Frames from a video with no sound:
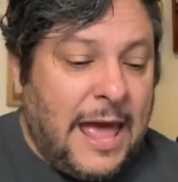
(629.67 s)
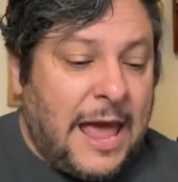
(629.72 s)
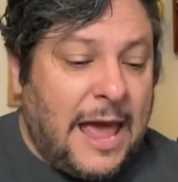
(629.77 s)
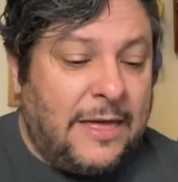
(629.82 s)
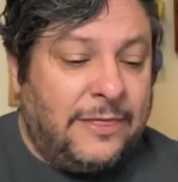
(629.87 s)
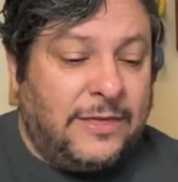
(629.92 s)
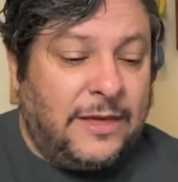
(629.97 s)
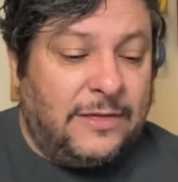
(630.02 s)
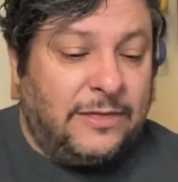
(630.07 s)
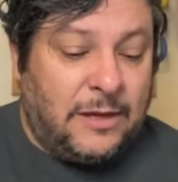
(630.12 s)

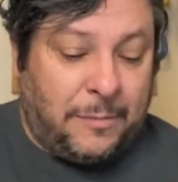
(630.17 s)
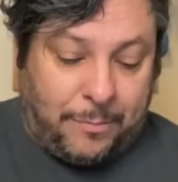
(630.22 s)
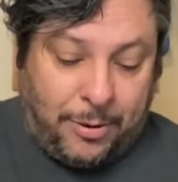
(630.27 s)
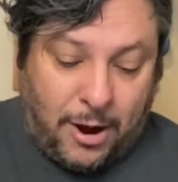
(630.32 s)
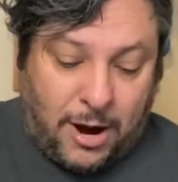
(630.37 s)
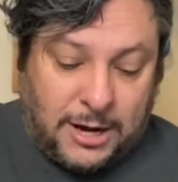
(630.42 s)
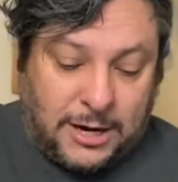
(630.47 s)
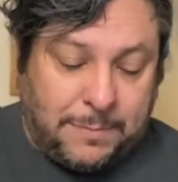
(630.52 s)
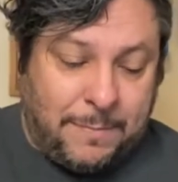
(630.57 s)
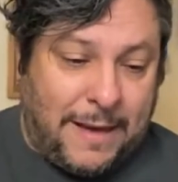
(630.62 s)
And then the
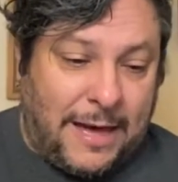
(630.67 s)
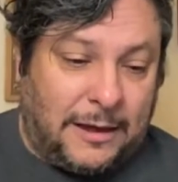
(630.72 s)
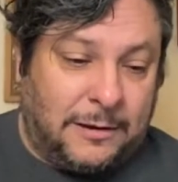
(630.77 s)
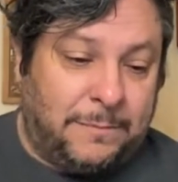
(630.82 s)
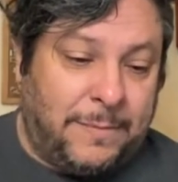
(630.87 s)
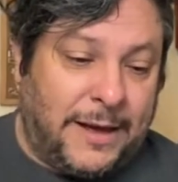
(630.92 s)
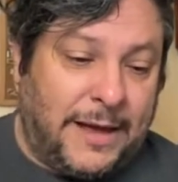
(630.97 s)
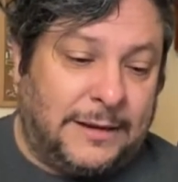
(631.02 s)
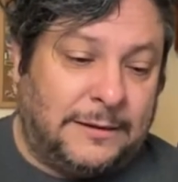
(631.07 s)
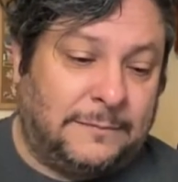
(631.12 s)
Park
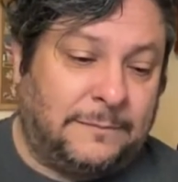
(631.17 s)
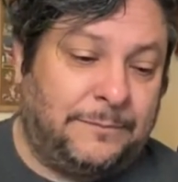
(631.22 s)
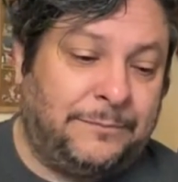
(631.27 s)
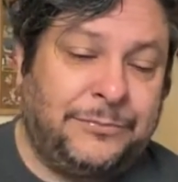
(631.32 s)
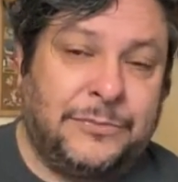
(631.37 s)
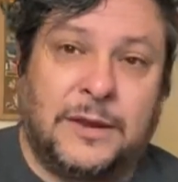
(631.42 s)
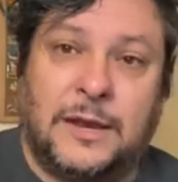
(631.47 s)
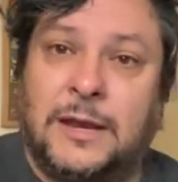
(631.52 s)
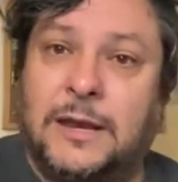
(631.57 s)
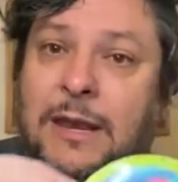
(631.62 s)
Bound
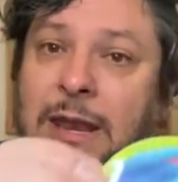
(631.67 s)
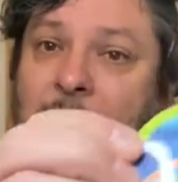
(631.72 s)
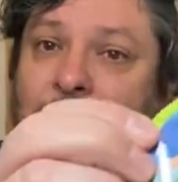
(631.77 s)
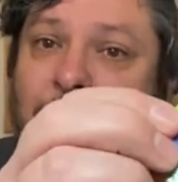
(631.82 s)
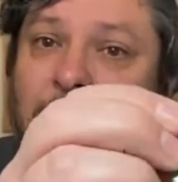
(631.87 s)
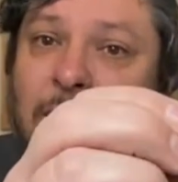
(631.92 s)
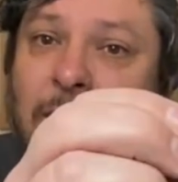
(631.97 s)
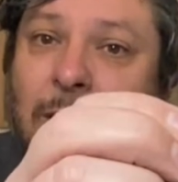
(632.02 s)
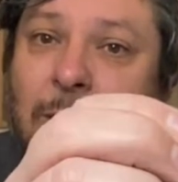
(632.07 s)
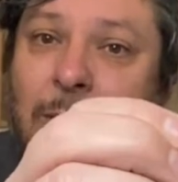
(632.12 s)
Button,
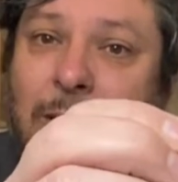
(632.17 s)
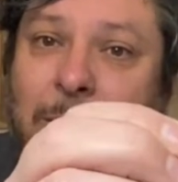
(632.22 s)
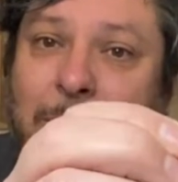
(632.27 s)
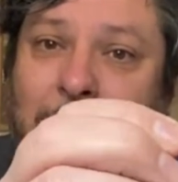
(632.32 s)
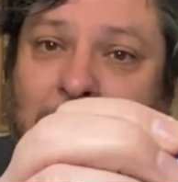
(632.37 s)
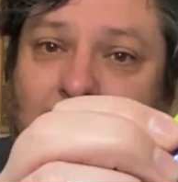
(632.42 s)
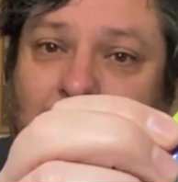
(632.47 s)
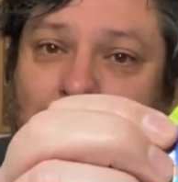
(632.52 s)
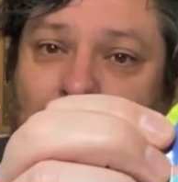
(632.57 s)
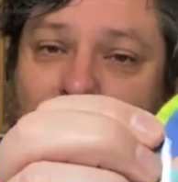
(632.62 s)
Never Grow Up
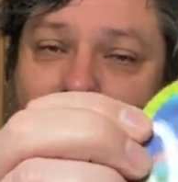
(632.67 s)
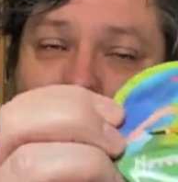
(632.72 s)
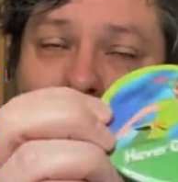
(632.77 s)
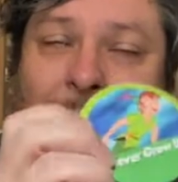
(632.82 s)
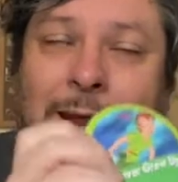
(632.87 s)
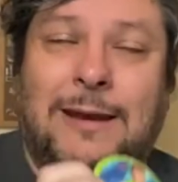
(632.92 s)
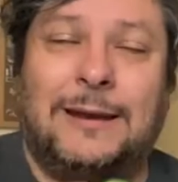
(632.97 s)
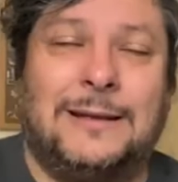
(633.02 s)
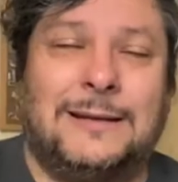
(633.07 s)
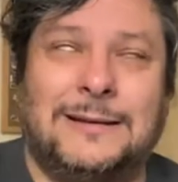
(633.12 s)
Peter
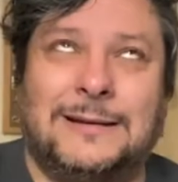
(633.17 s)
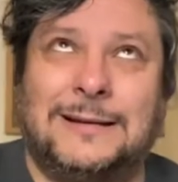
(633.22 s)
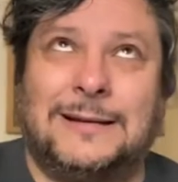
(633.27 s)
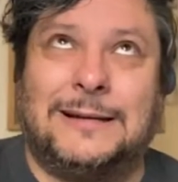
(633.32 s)
Pan,